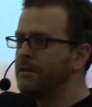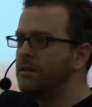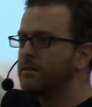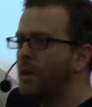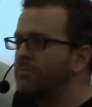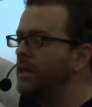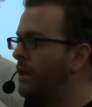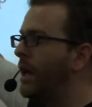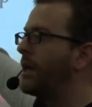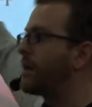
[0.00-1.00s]
to something
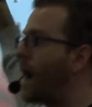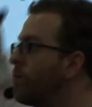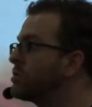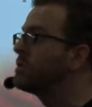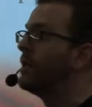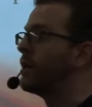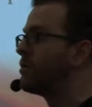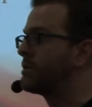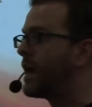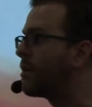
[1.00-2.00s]
like counseling
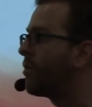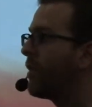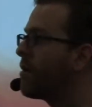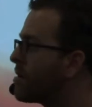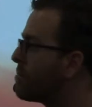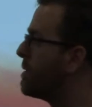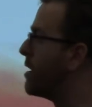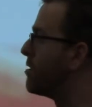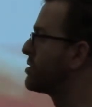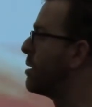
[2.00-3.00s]
or
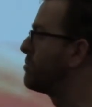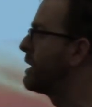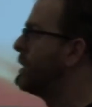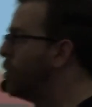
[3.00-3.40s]
psychotherapy or something